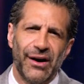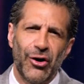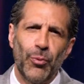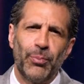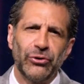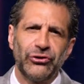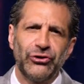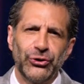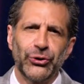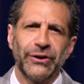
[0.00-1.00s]
a hope both
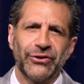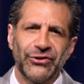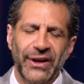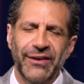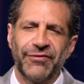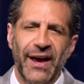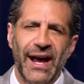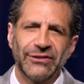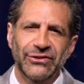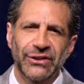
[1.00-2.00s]
sure and
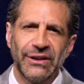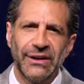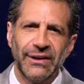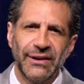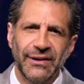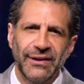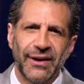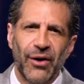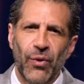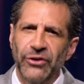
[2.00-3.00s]
steadfast.
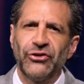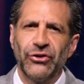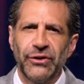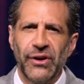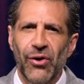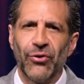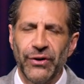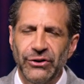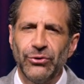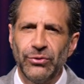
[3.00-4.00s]
I want you to know
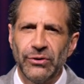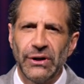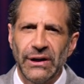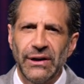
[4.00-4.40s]
that you